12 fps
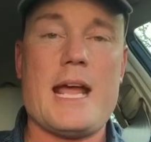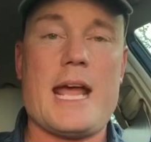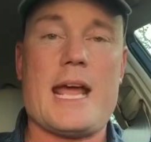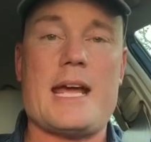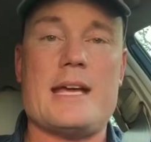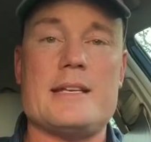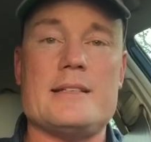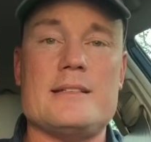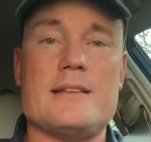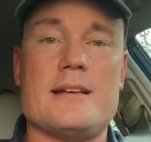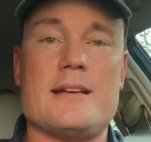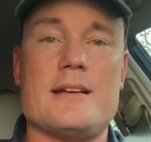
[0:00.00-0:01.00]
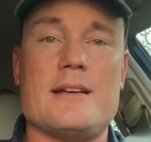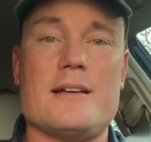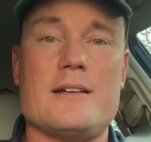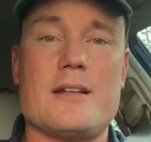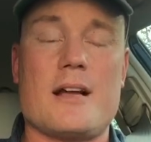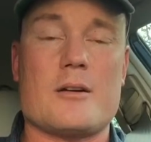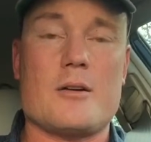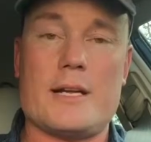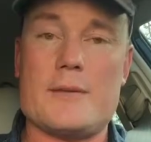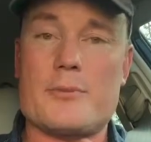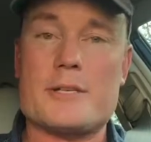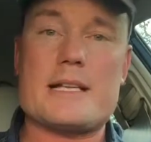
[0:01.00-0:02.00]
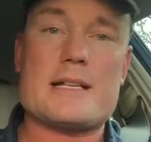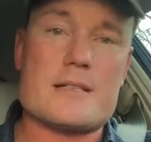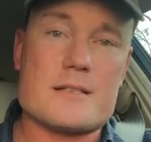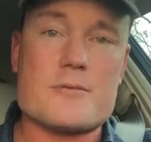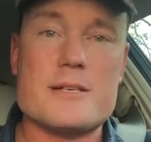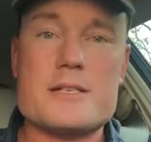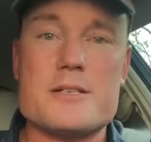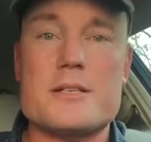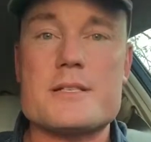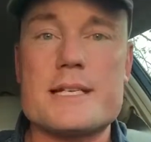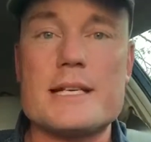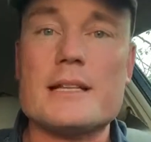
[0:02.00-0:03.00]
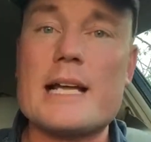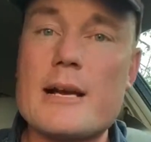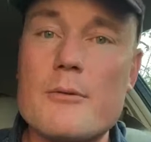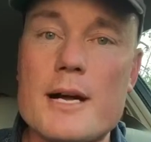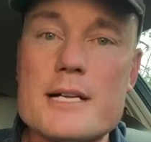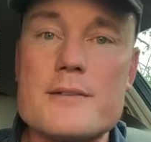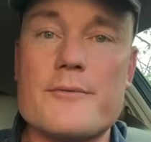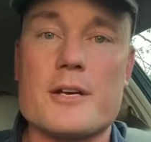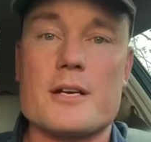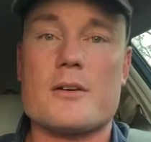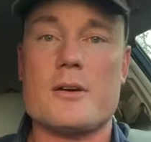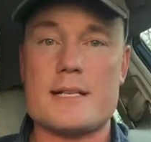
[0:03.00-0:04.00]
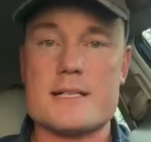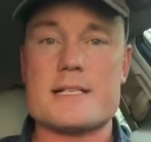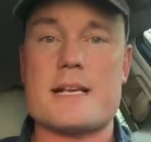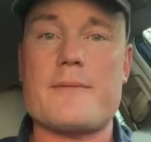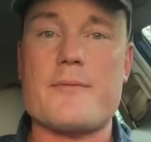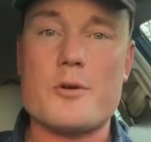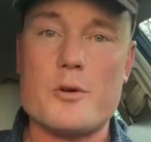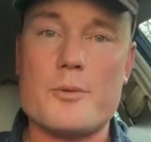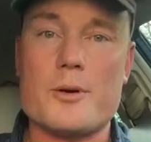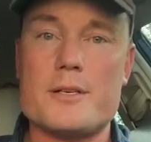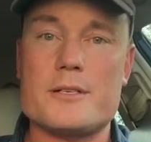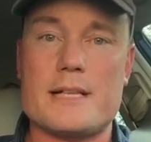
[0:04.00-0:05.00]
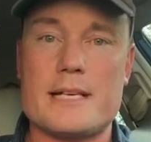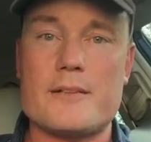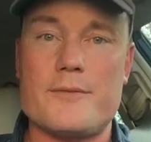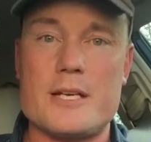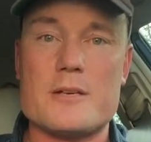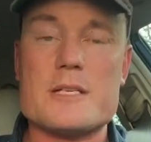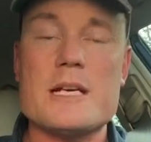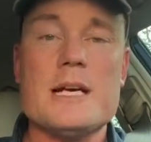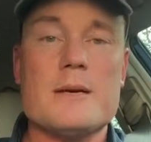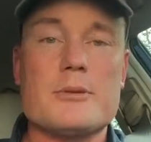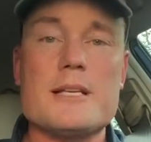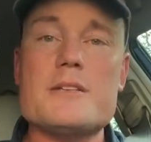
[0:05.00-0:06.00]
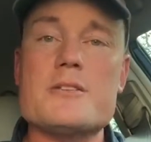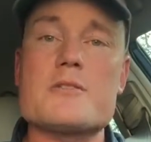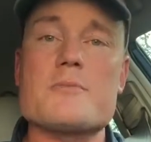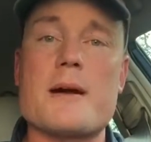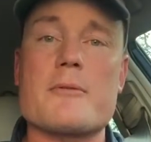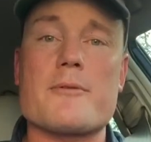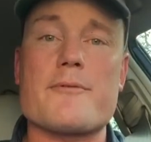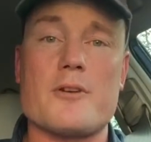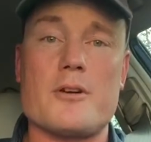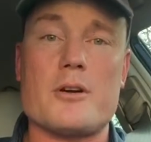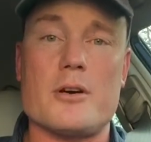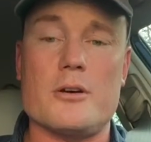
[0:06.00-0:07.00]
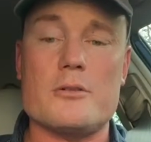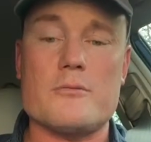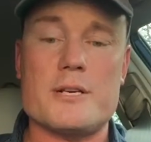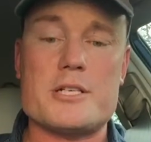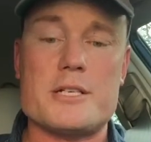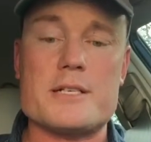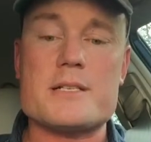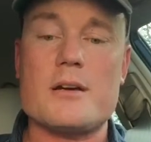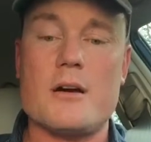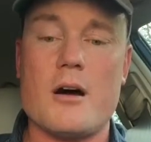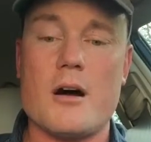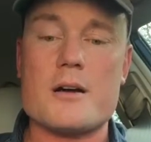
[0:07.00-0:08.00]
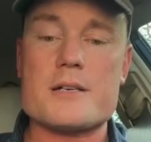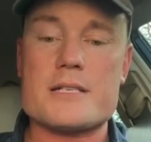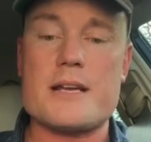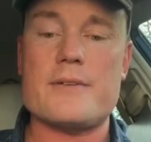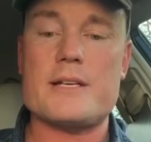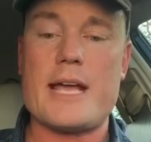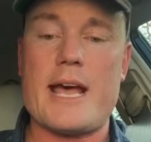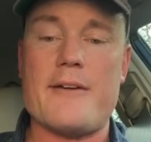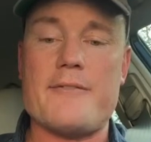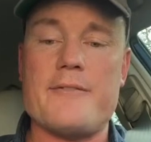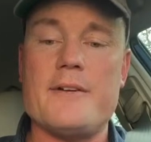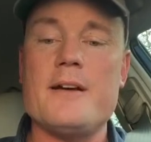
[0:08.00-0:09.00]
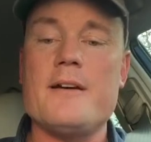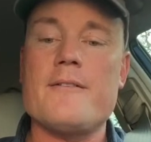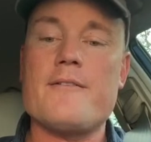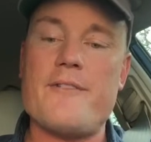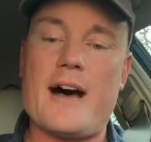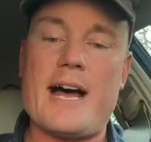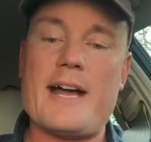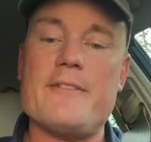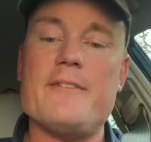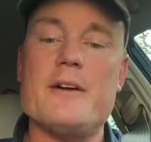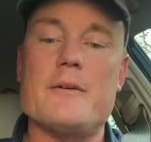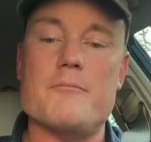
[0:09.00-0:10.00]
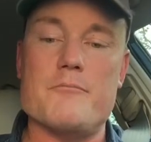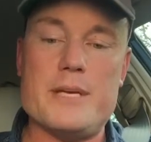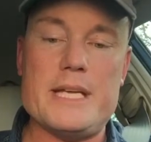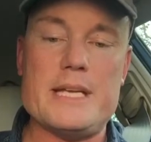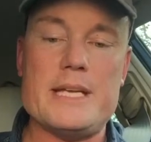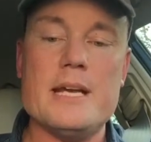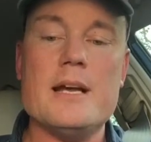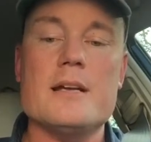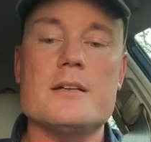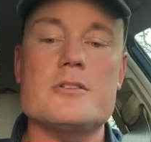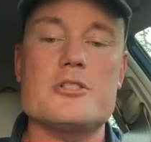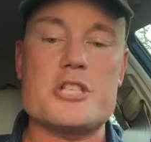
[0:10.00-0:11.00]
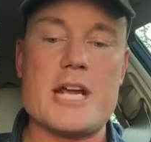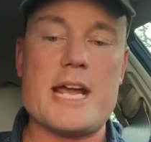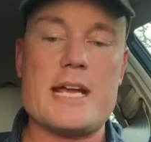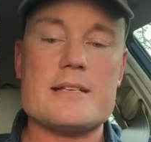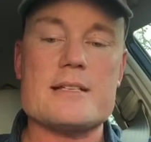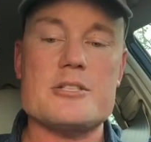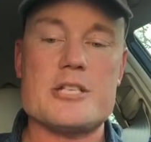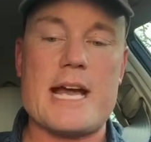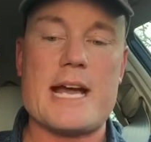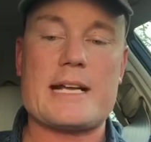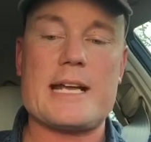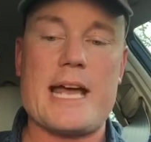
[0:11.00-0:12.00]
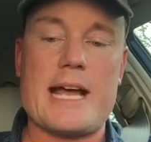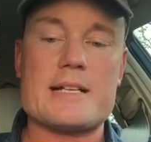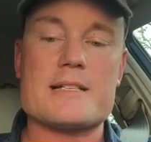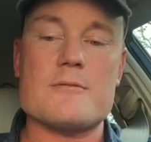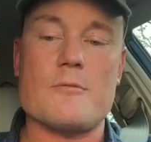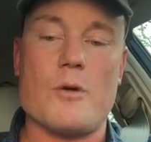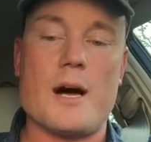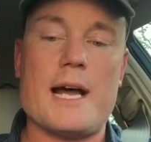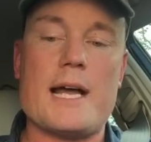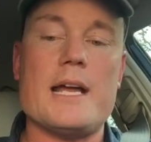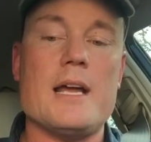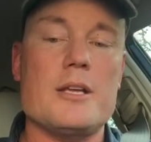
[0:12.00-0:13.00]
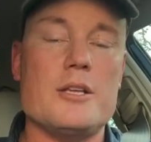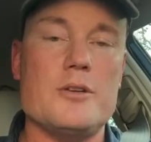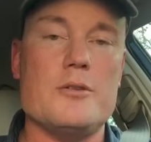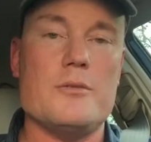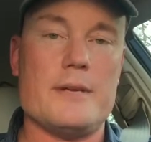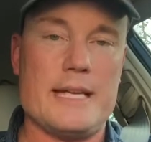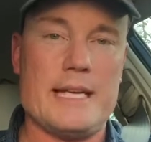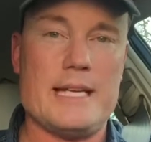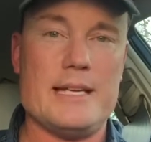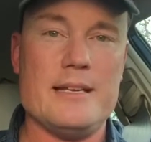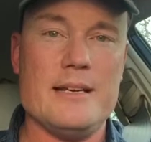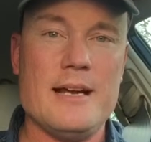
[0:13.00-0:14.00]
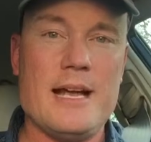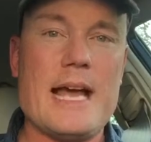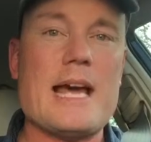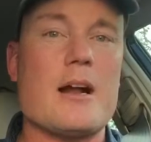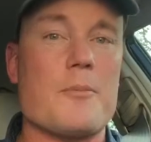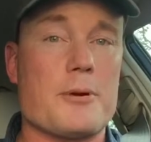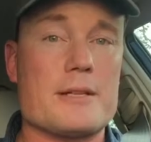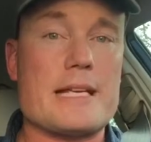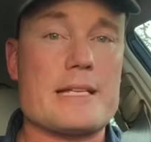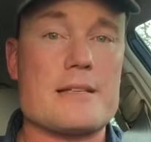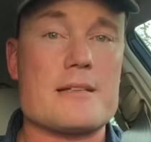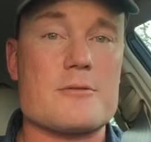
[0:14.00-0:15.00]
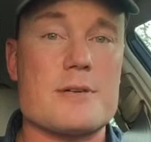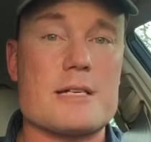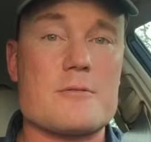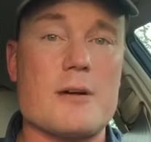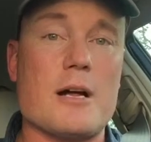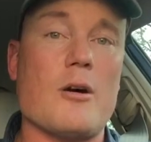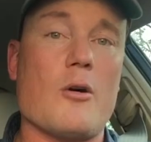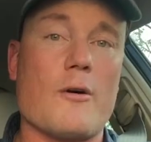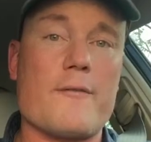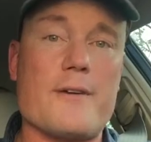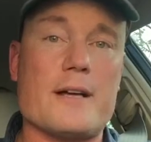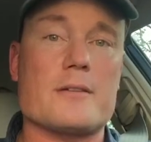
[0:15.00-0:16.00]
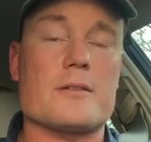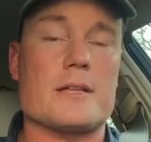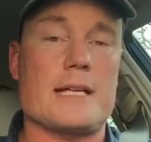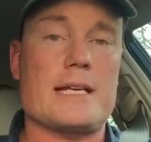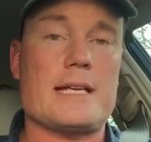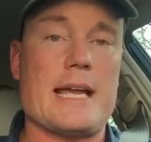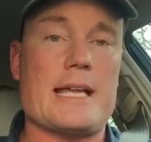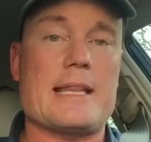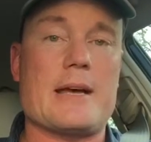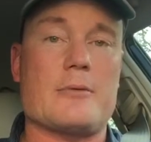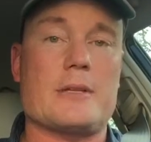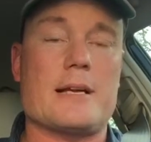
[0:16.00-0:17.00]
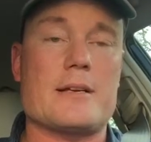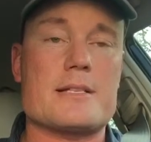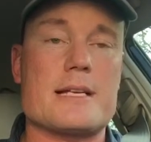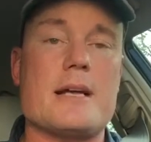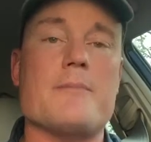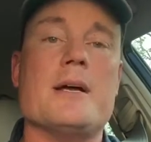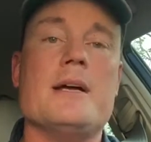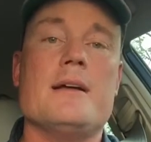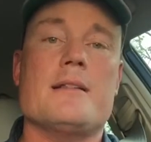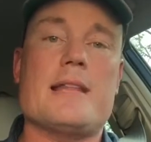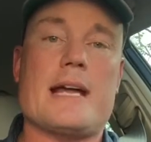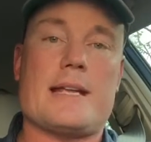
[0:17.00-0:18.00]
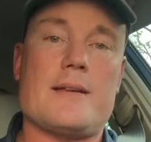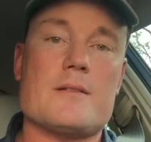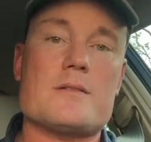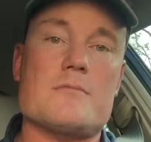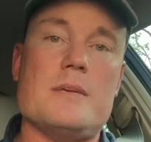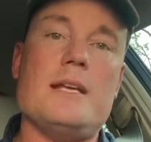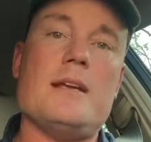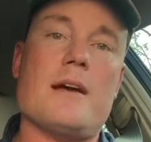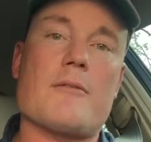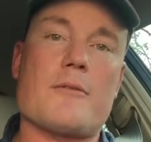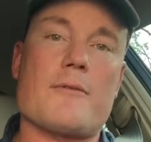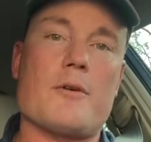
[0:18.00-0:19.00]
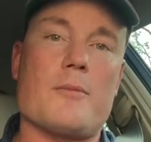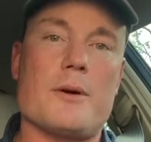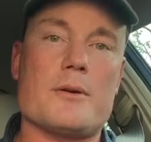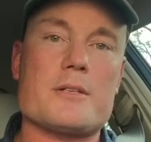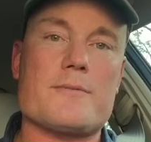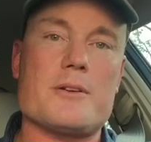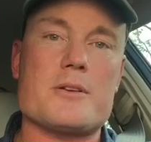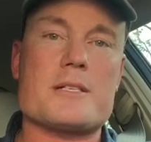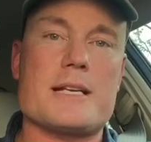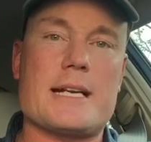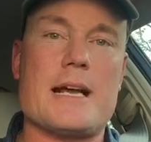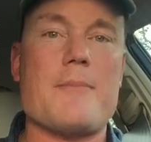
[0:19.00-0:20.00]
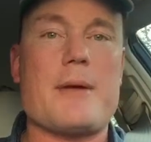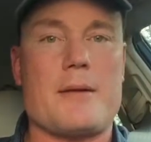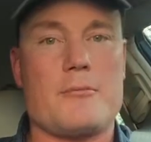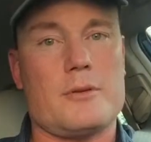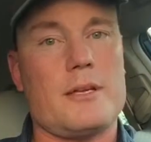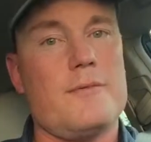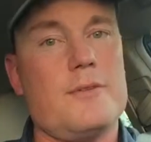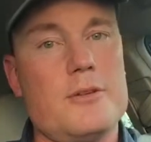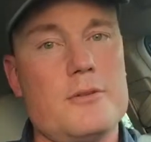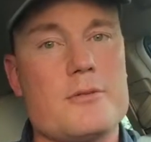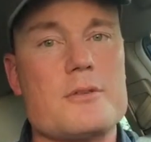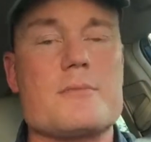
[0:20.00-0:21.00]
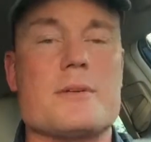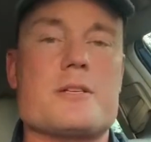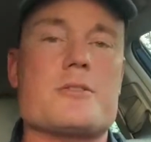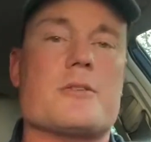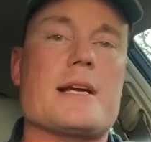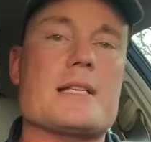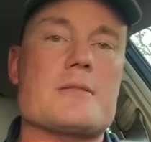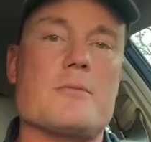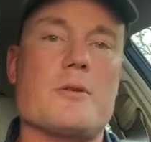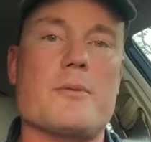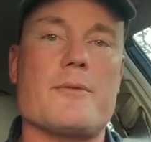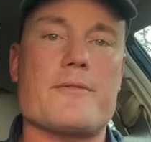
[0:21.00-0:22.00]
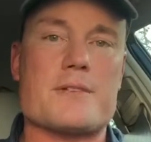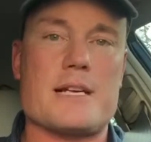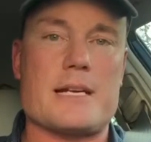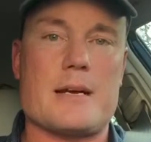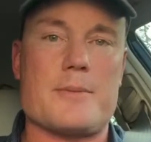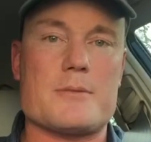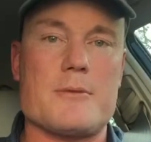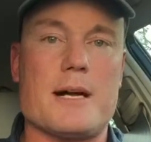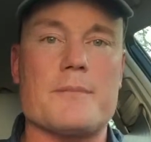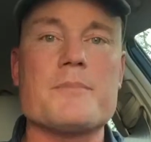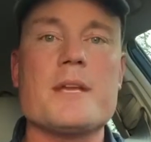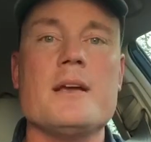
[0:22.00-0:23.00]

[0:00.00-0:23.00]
And I'll go ahead and print that to the screen so you can see it. Likewise, if you're going to go ahead and sign up for Uber and you like the videos, please use my referral code, which is R7F5BJ as in Jack, XYUE. And I'll print that to the screen as well, or follow the link, and that will allow you to sign up. That gives me a referral bonus for your signing up, and will give you some additional cash from Uber for signing up as well.